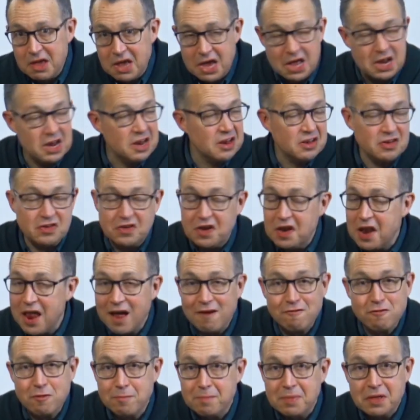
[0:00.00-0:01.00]
And it has
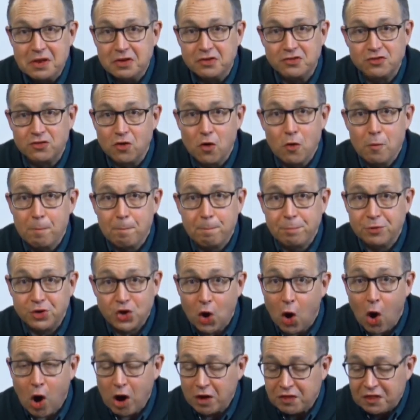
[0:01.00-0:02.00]
never been so
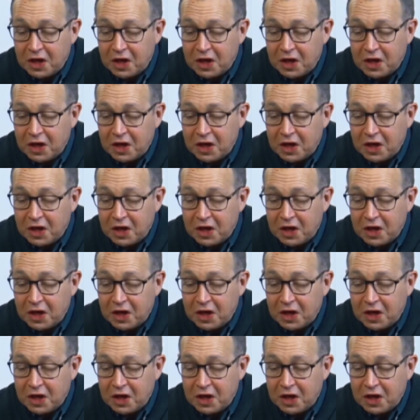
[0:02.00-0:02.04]
dark